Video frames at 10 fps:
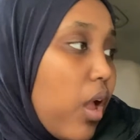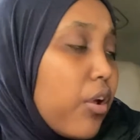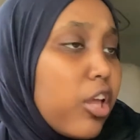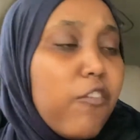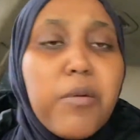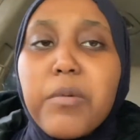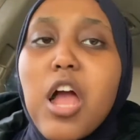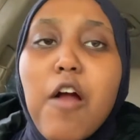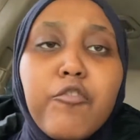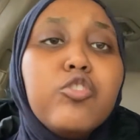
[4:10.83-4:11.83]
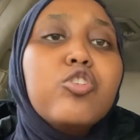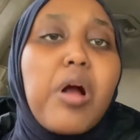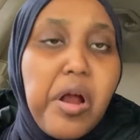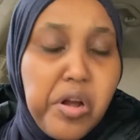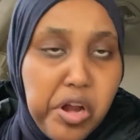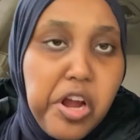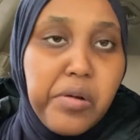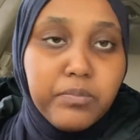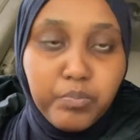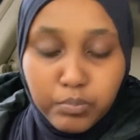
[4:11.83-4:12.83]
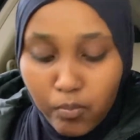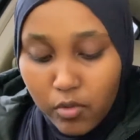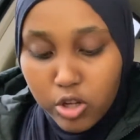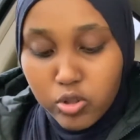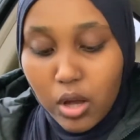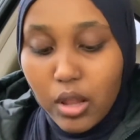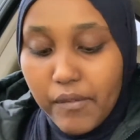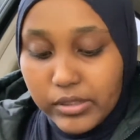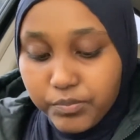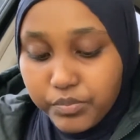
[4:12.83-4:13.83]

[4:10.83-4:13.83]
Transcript: Giving me everything I need. So I love it.